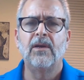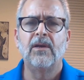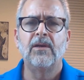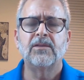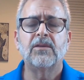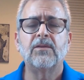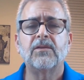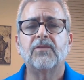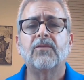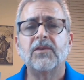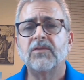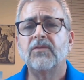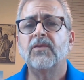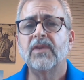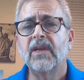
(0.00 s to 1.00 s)
So in
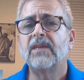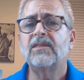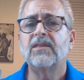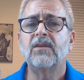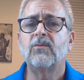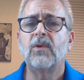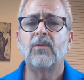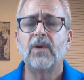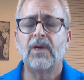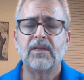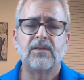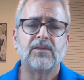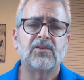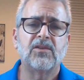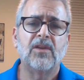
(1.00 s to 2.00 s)
diversification, we
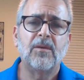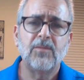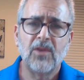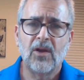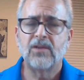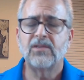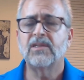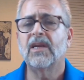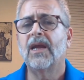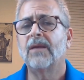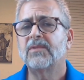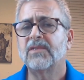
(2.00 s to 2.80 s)
want some large cap,